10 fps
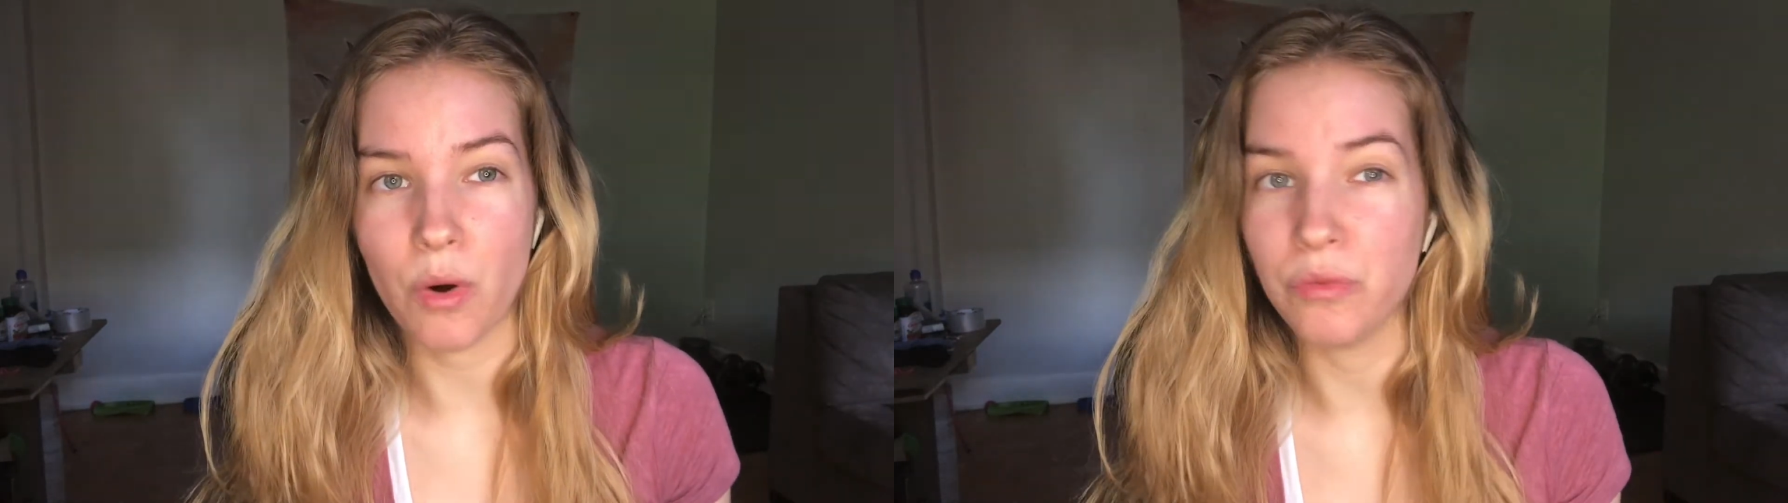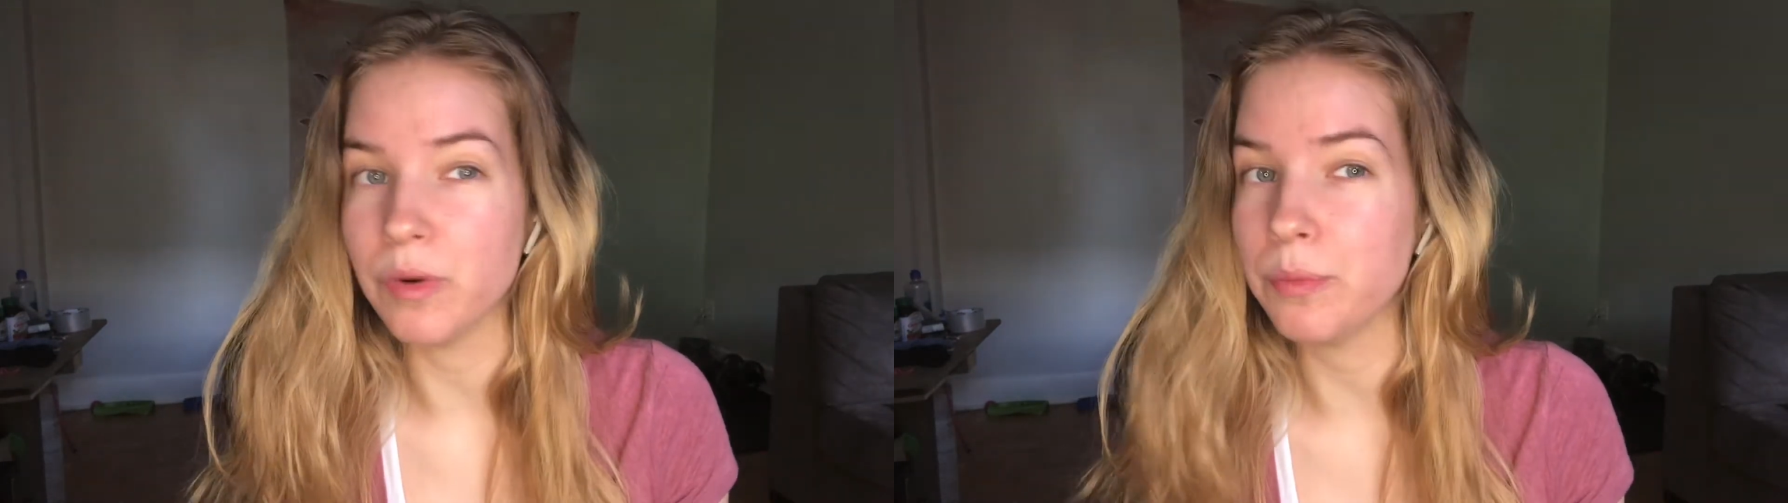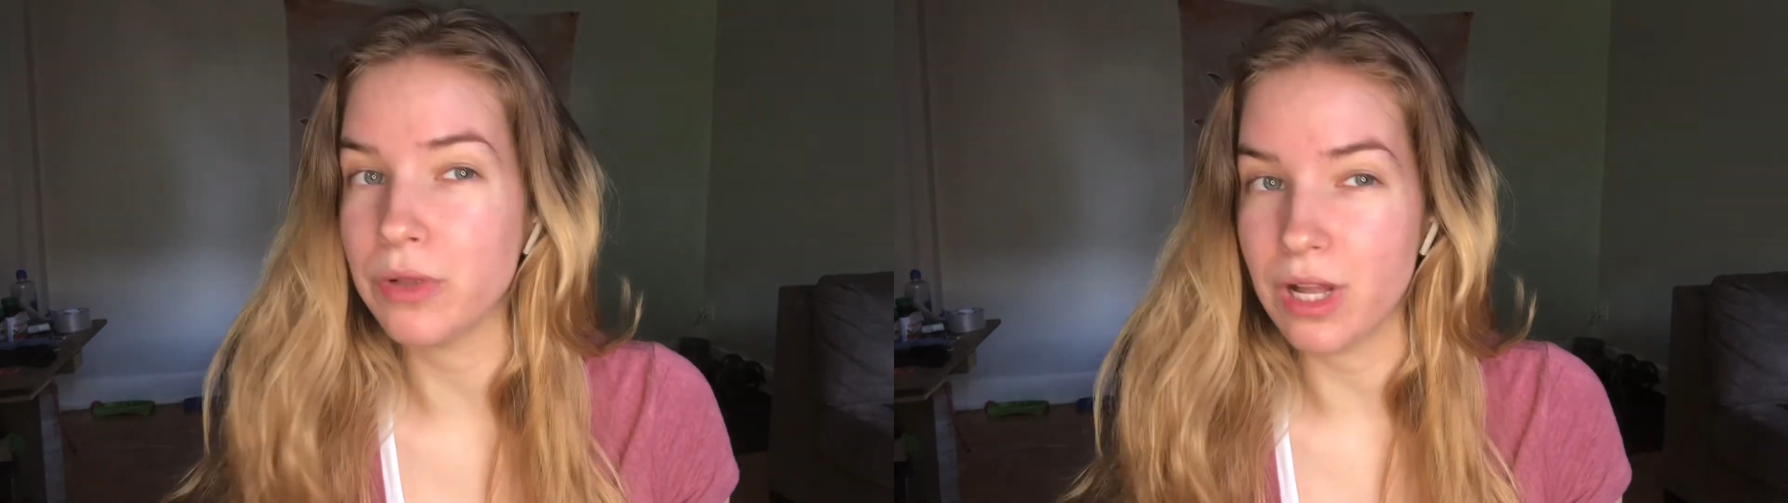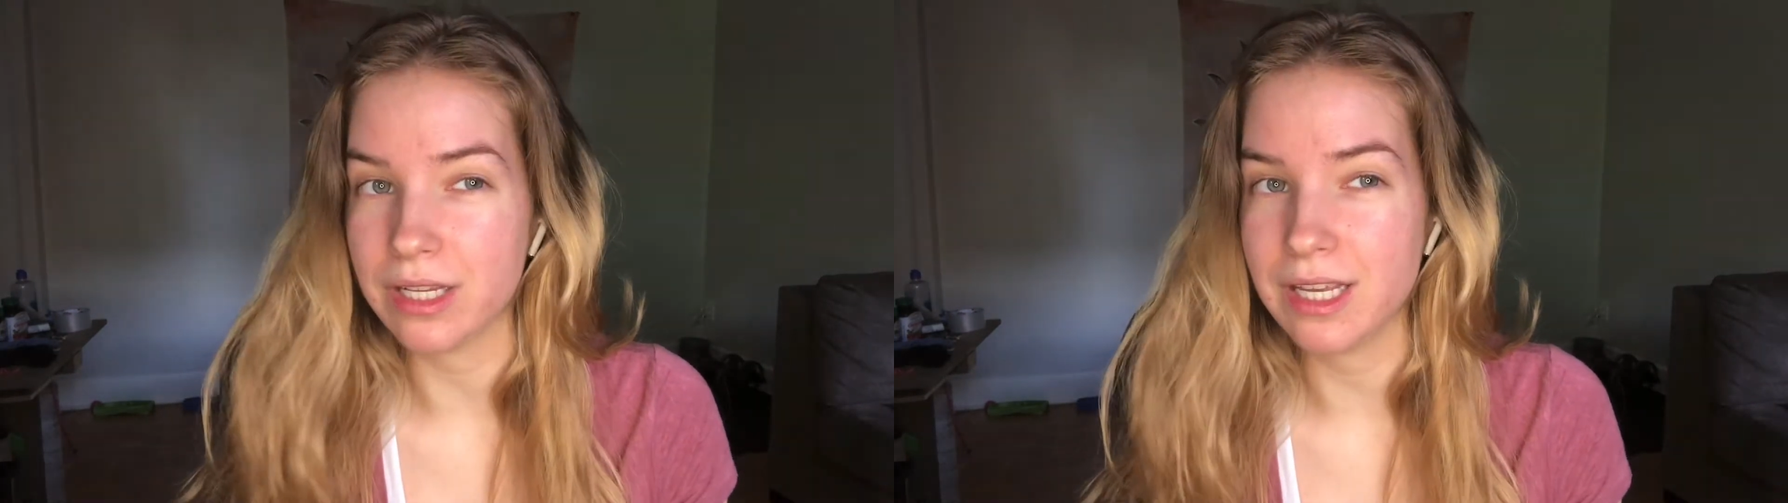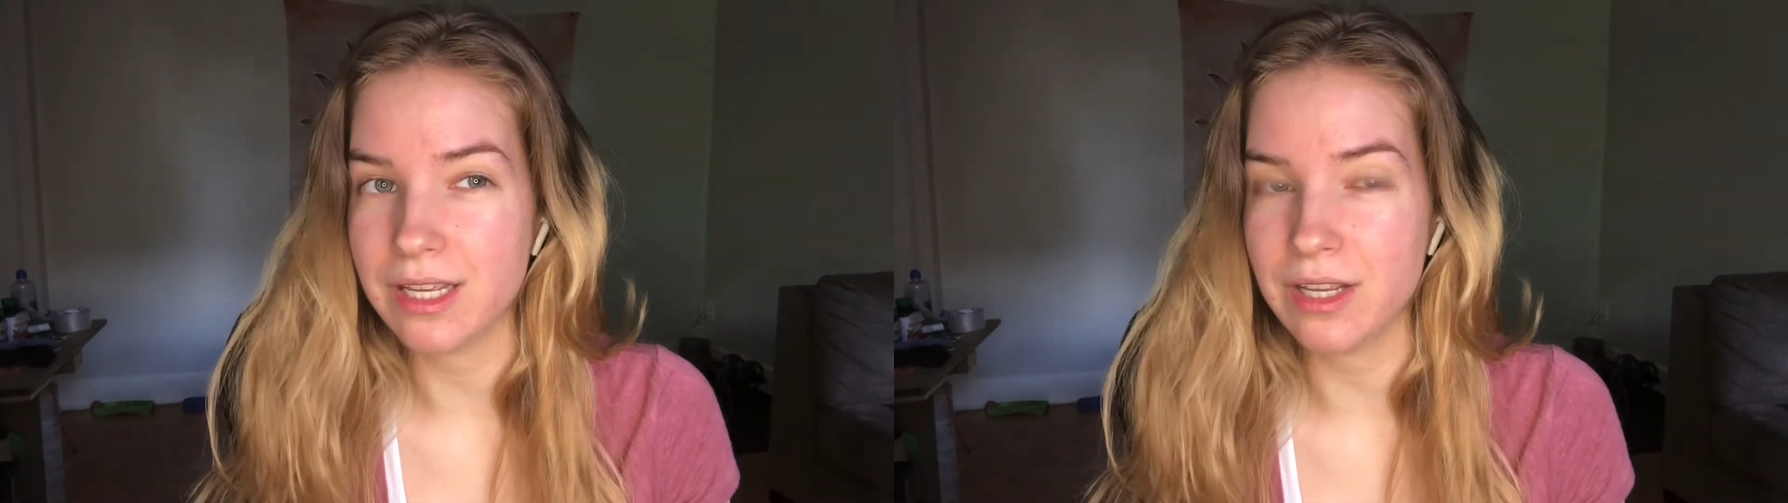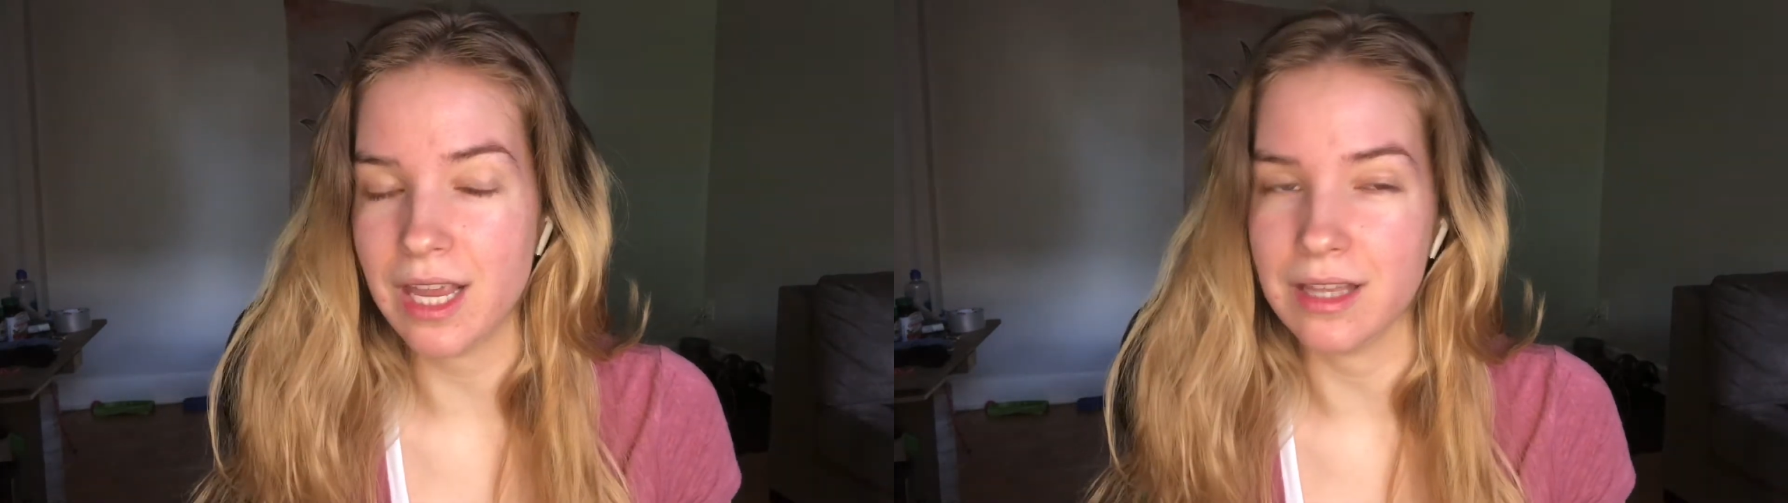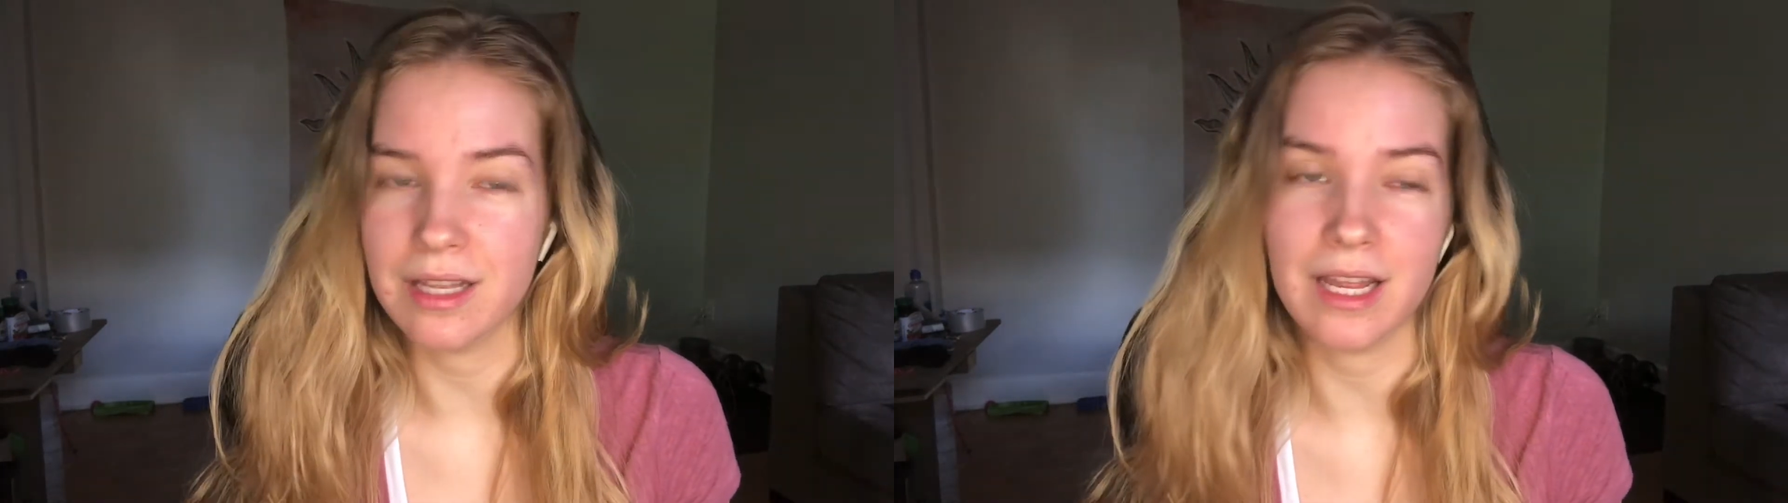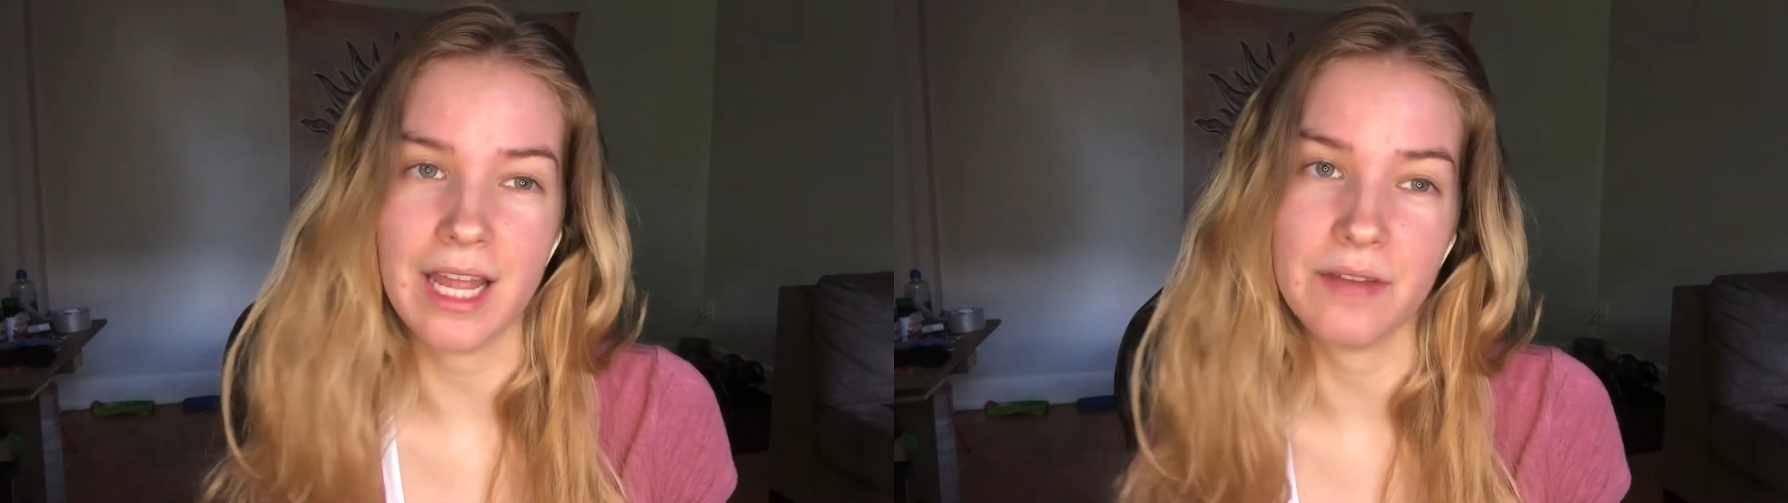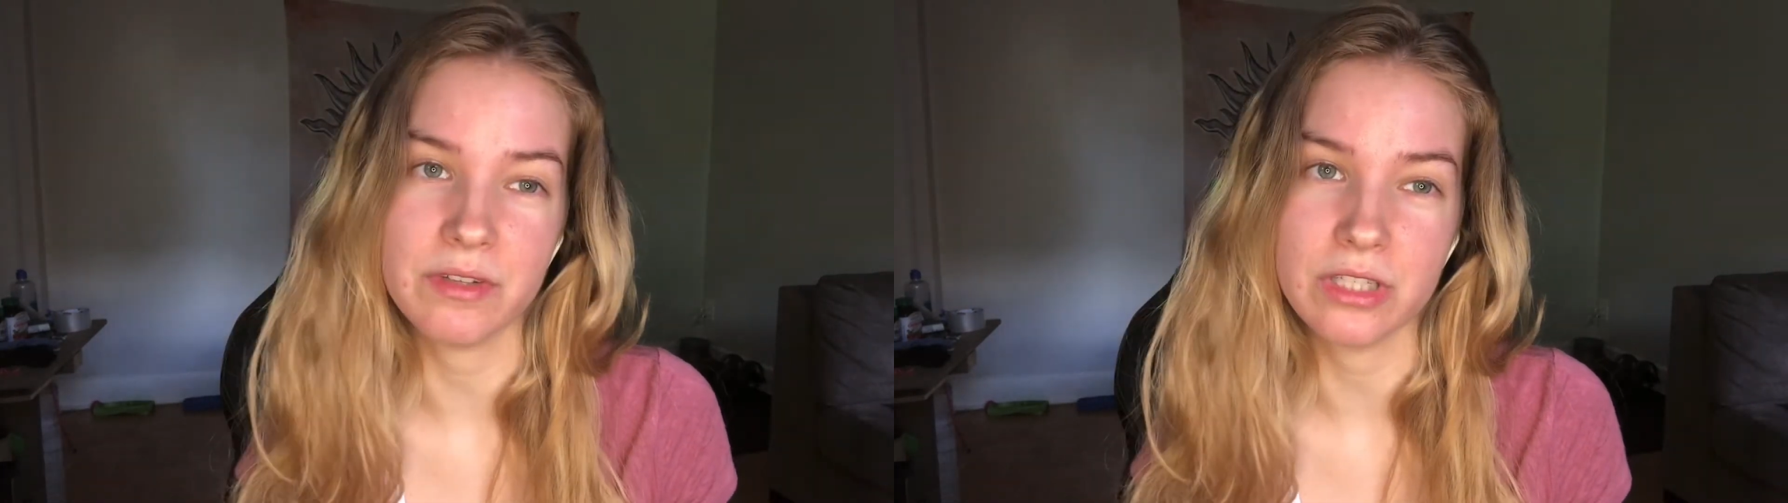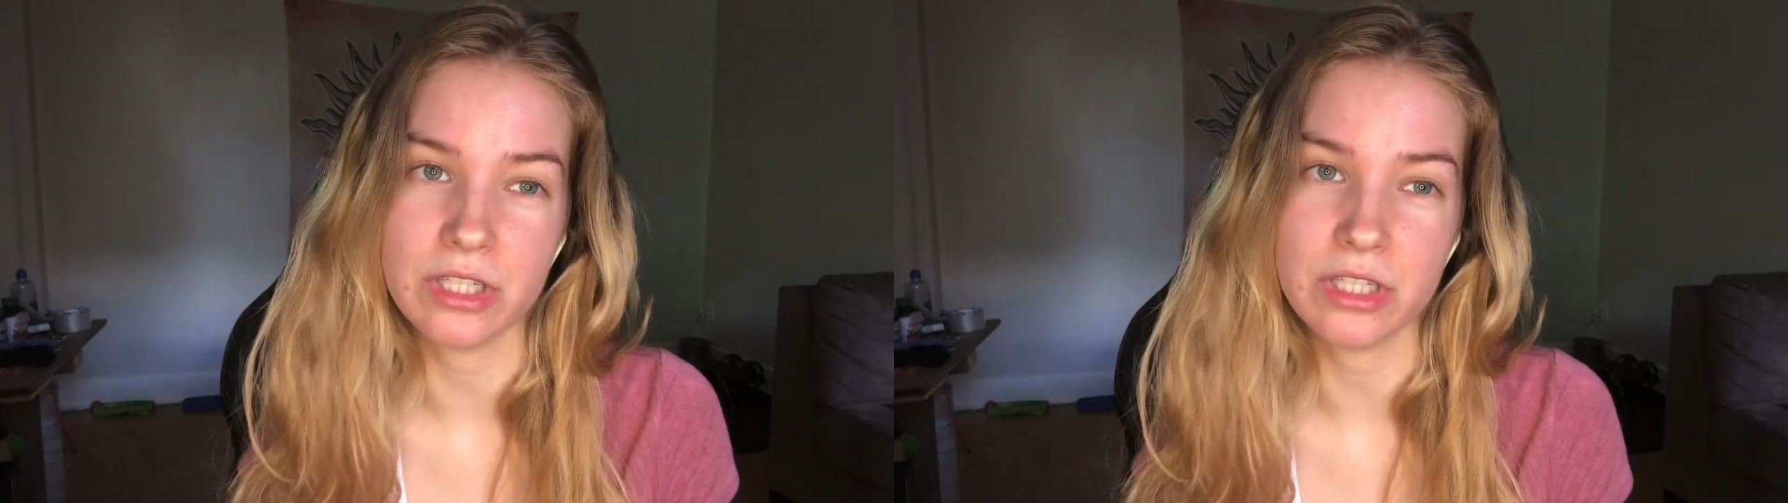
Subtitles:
over plucking and then I have an